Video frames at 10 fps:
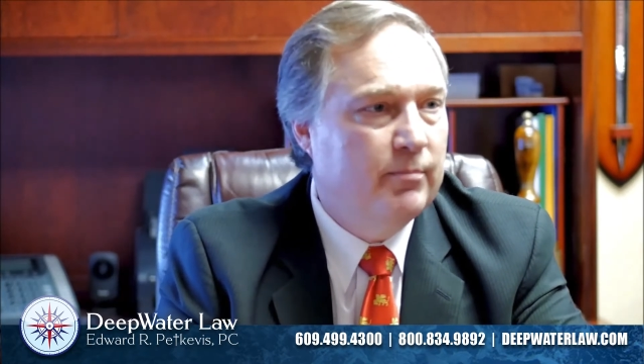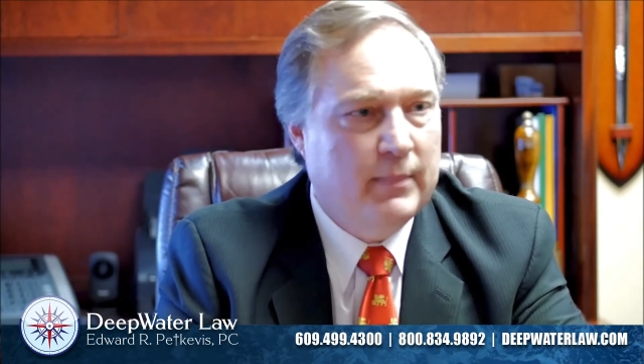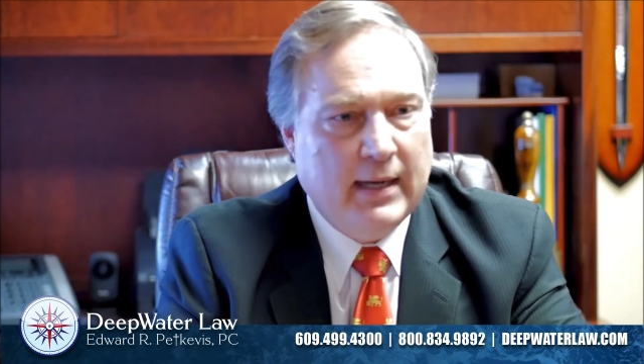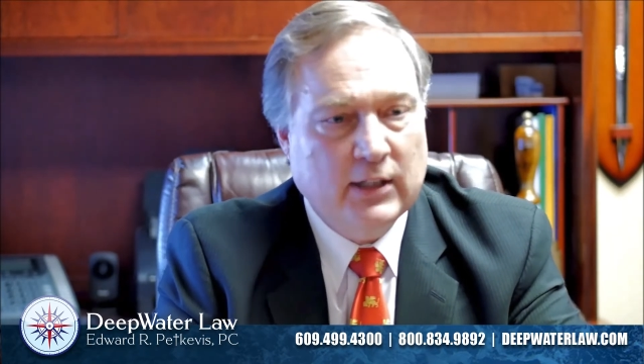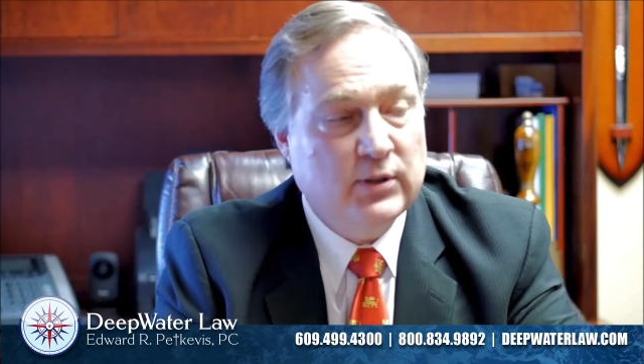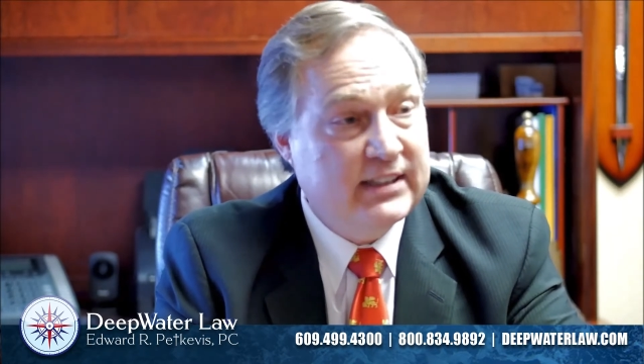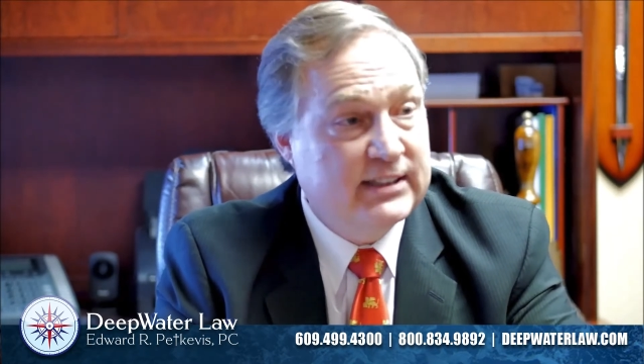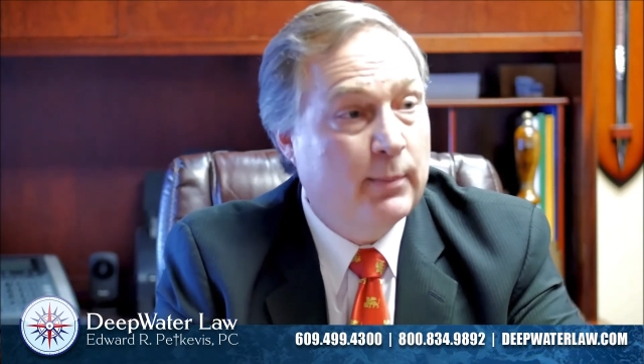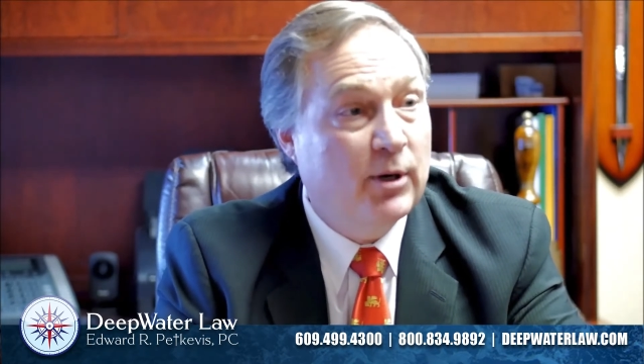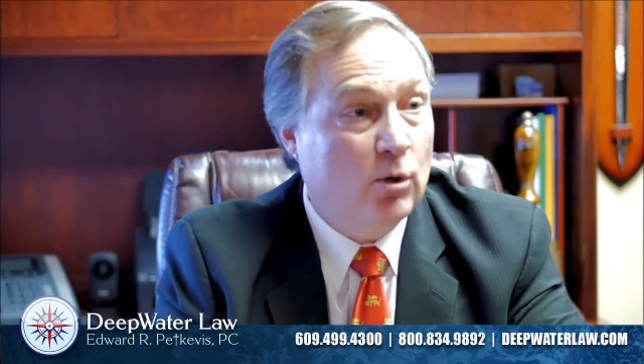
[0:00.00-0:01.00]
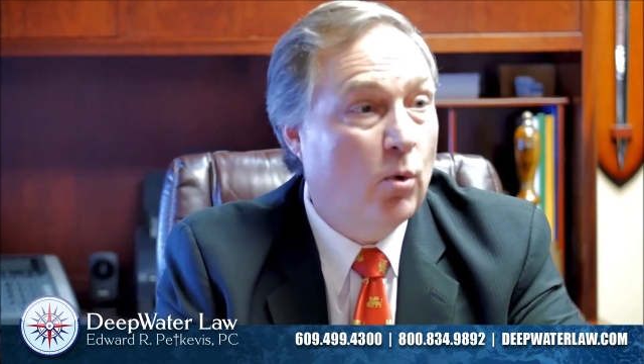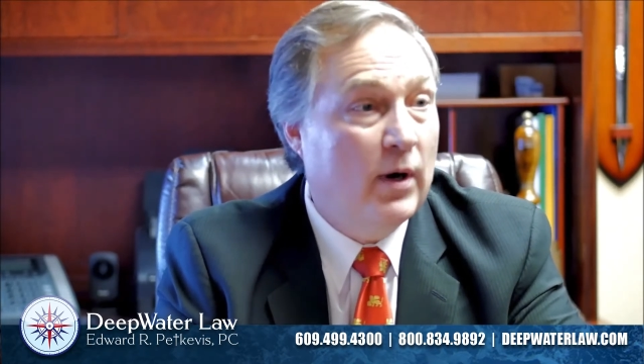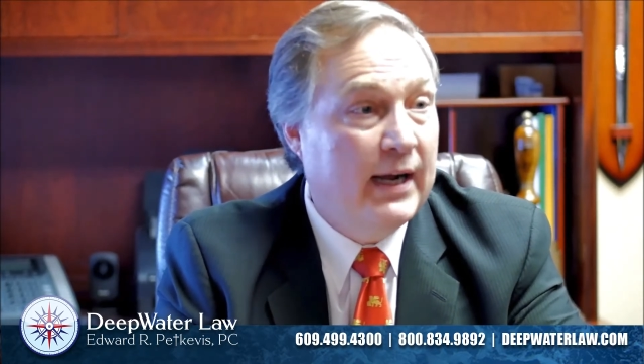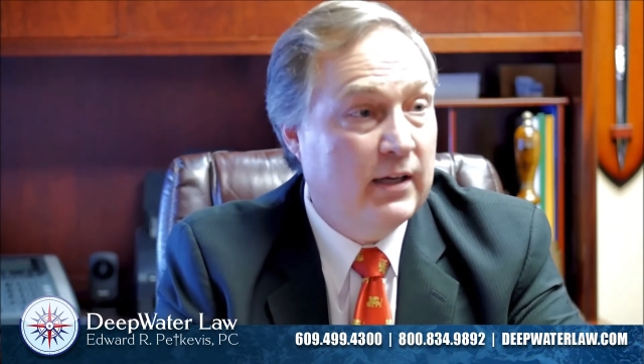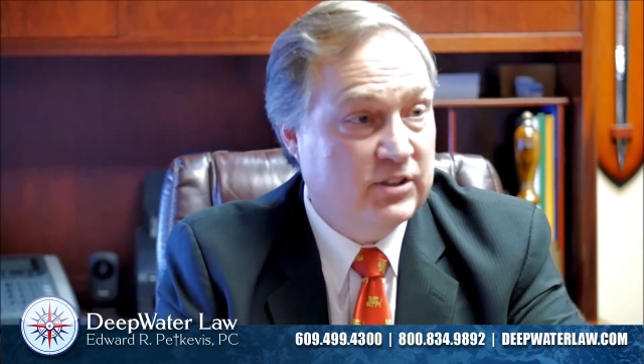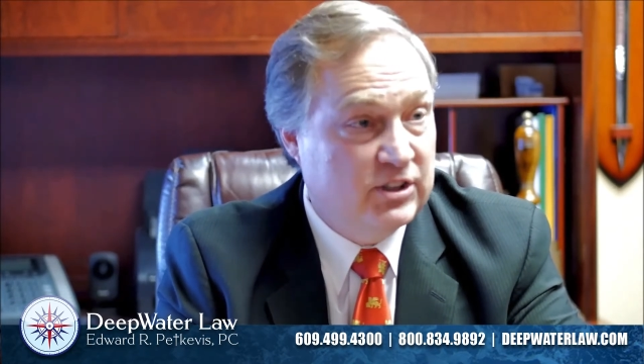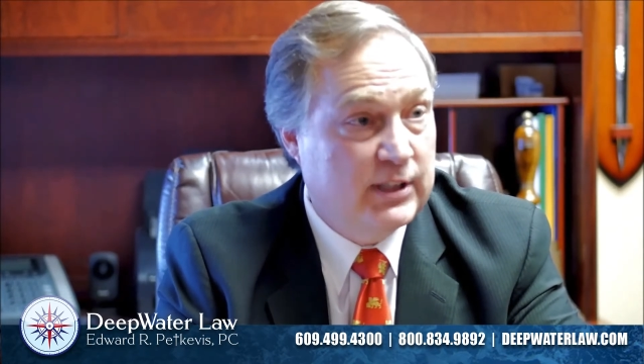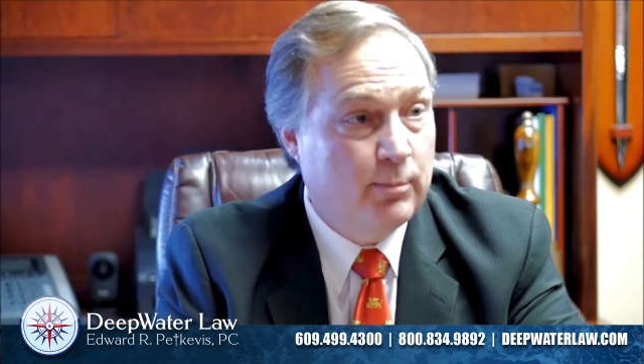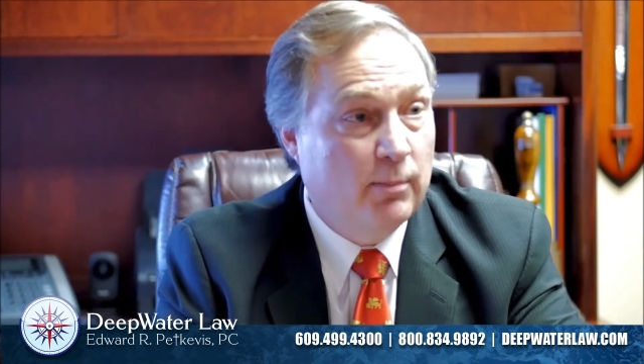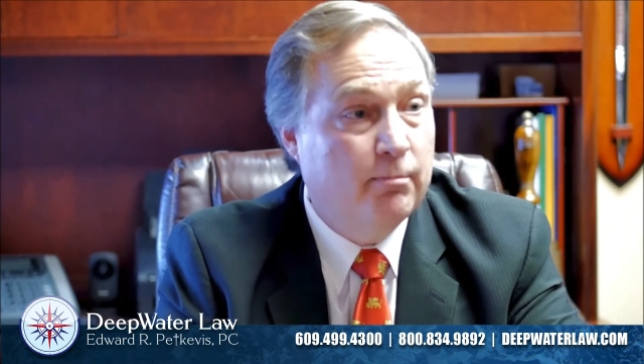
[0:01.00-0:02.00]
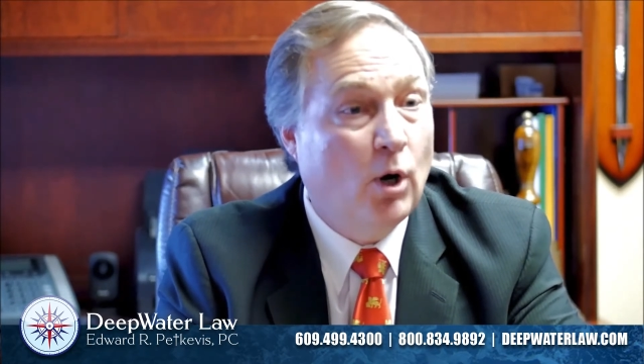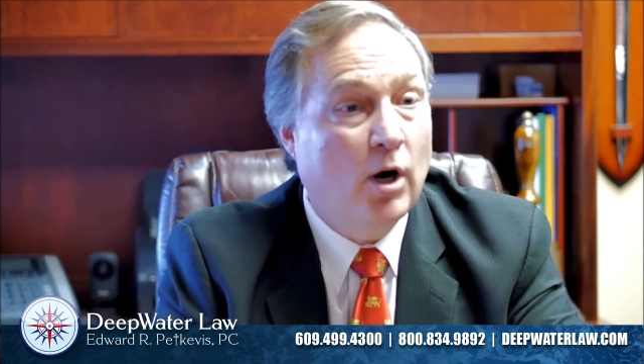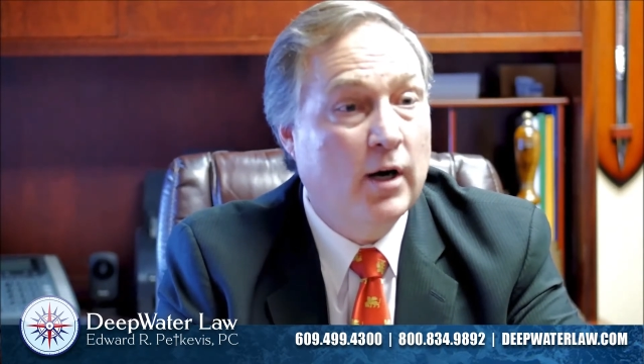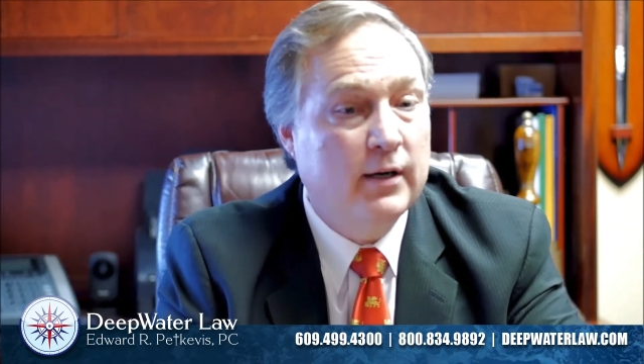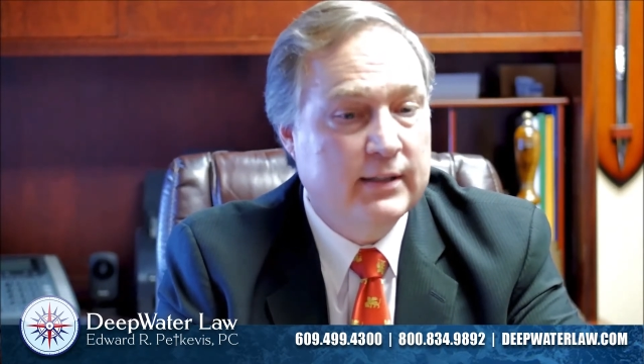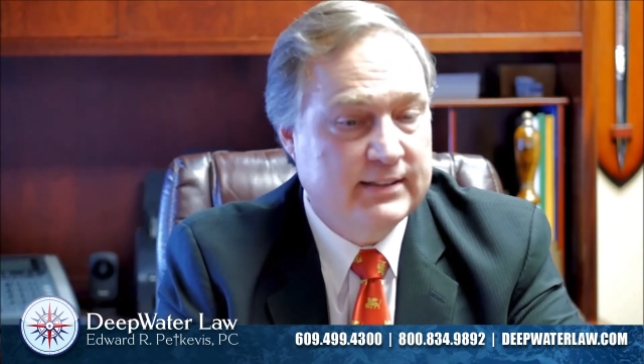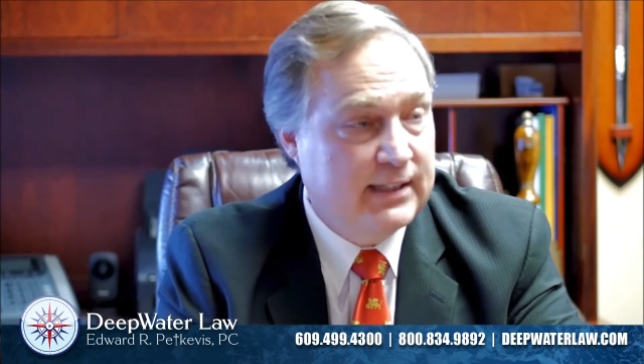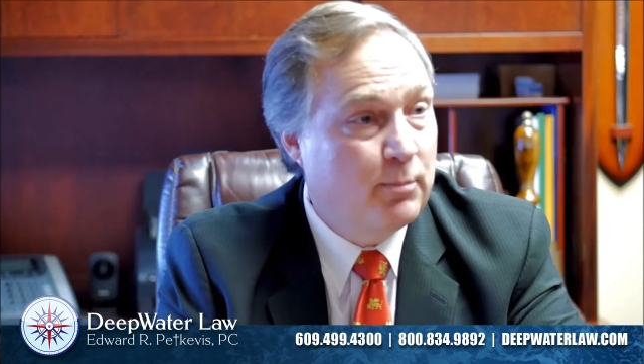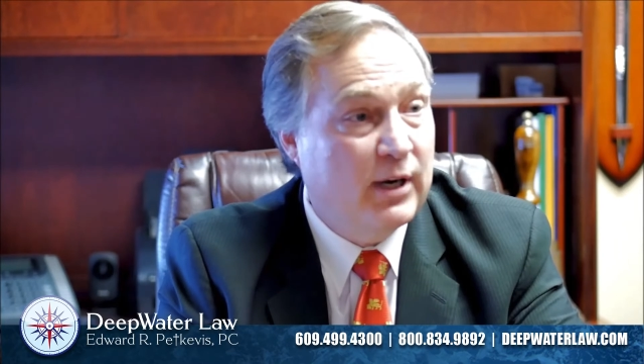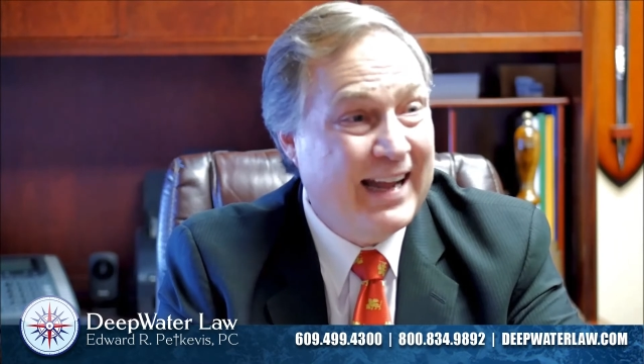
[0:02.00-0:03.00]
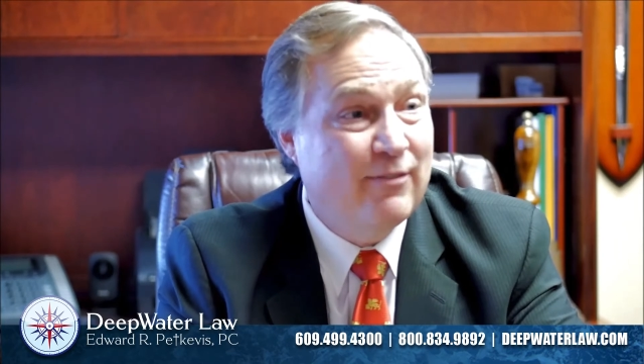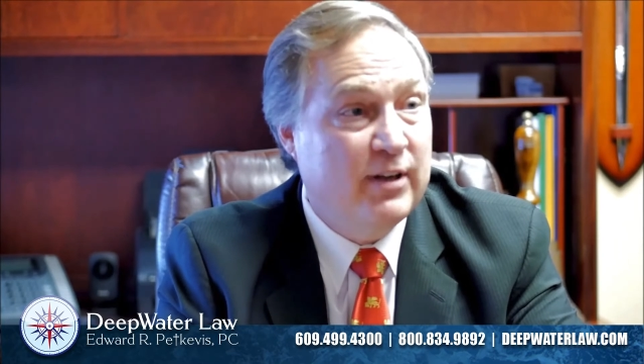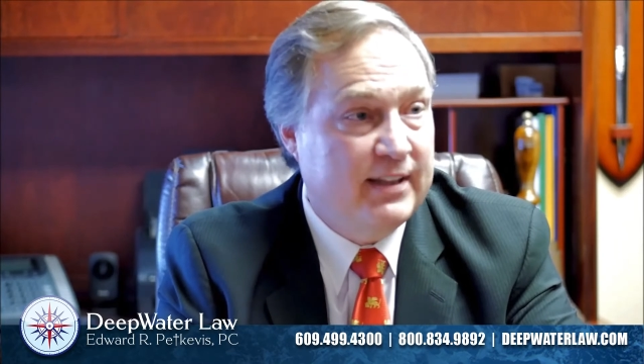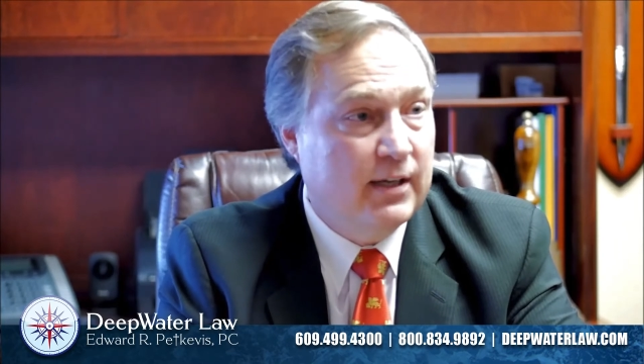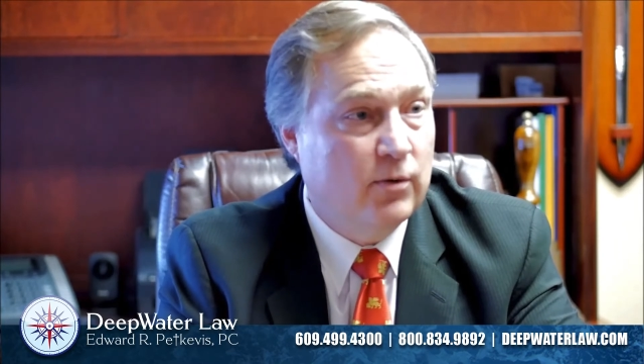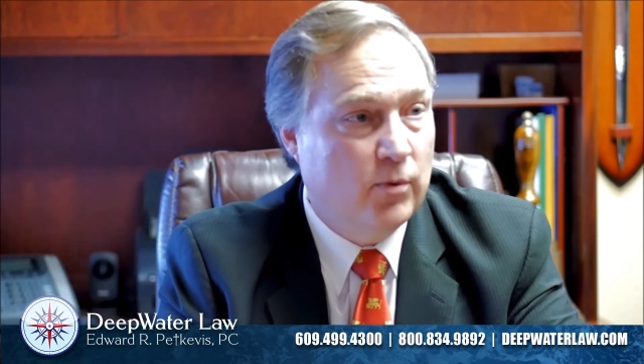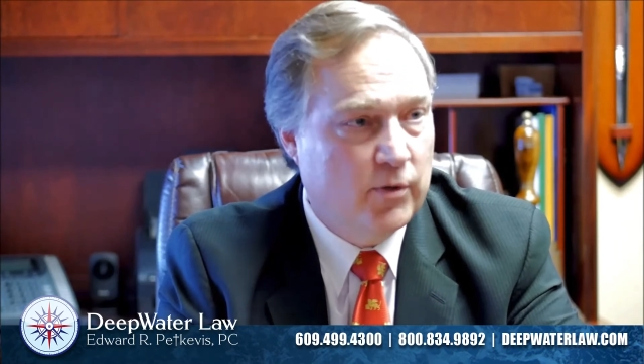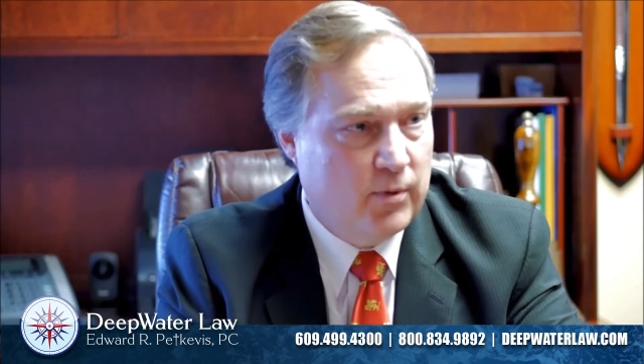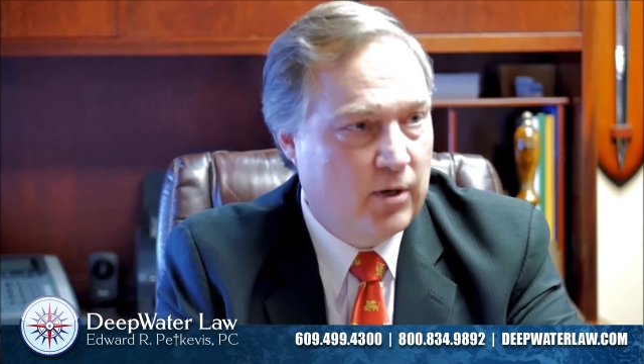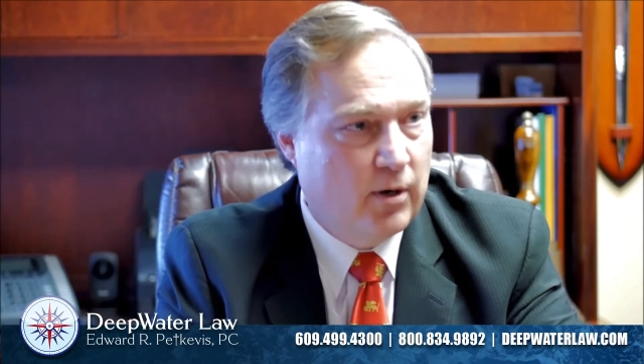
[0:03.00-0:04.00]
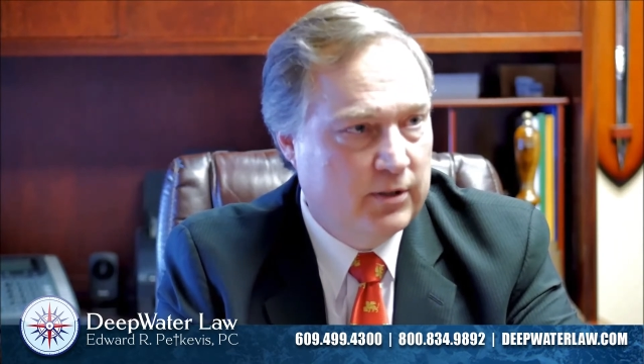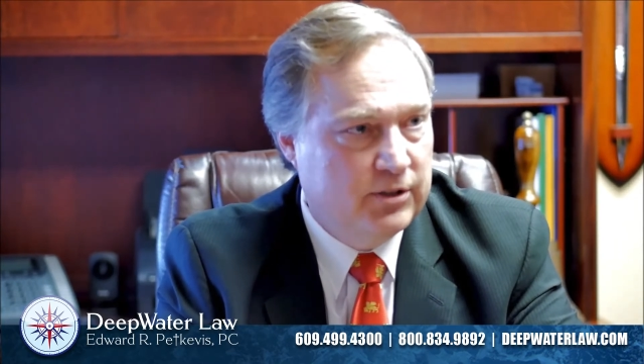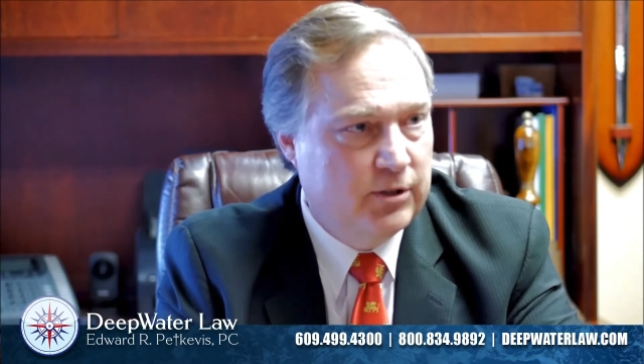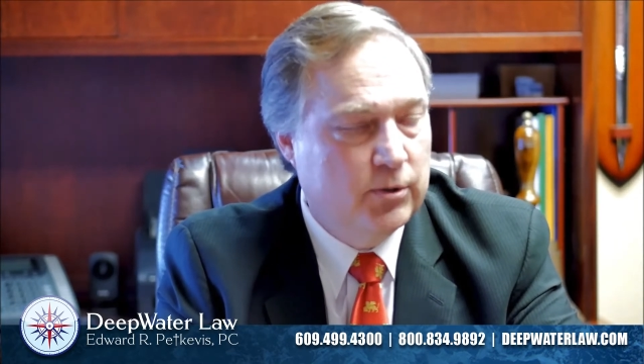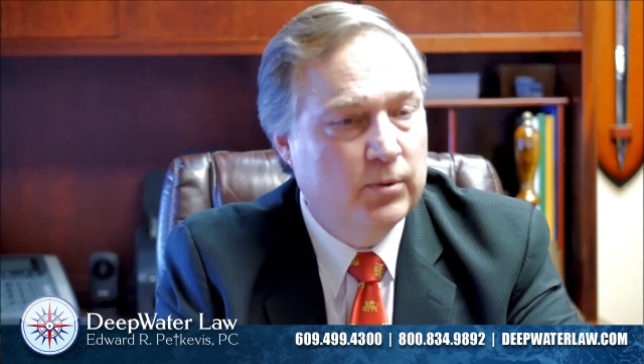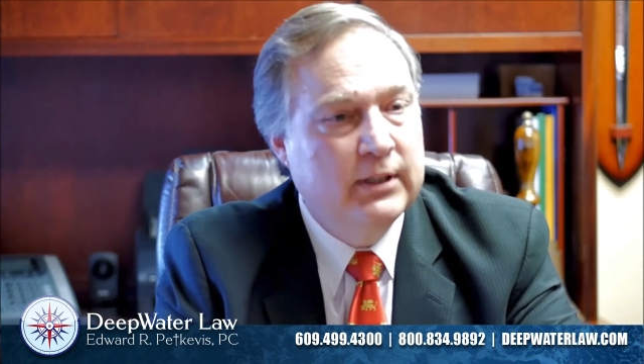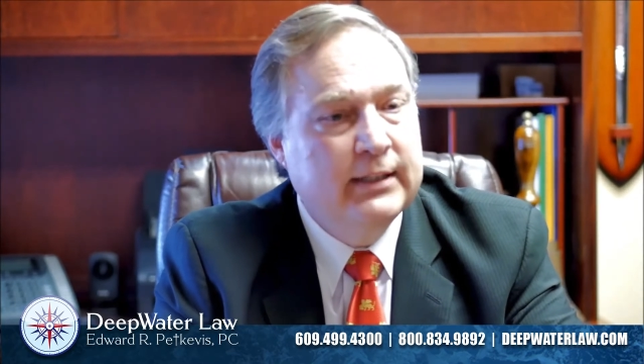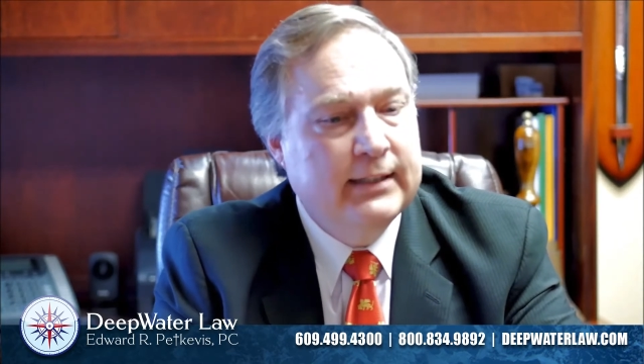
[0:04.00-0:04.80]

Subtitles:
actually a separate courthouse, a separate bar, a separate everything with regard to